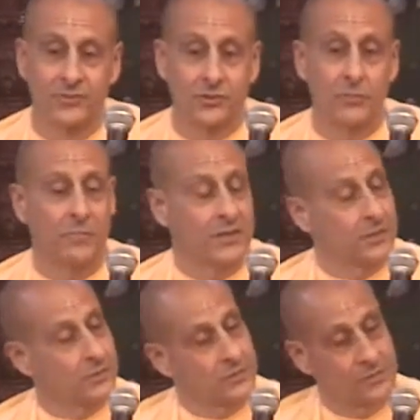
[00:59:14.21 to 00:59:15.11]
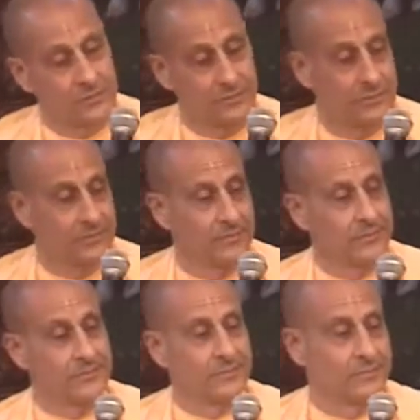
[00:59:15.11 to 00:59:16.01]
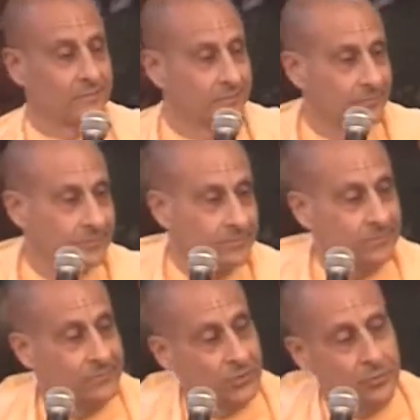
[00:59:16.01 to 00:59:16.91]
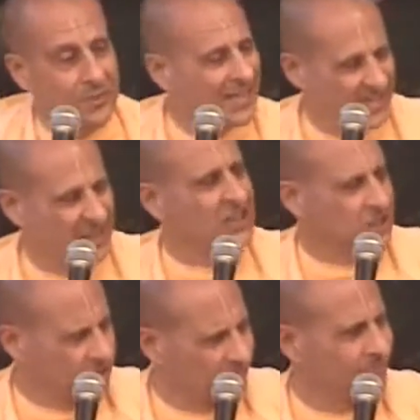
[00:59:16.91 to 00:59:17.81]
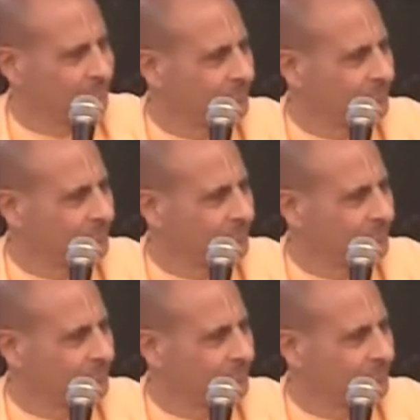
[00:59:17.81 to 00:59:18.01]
So much for the benediction.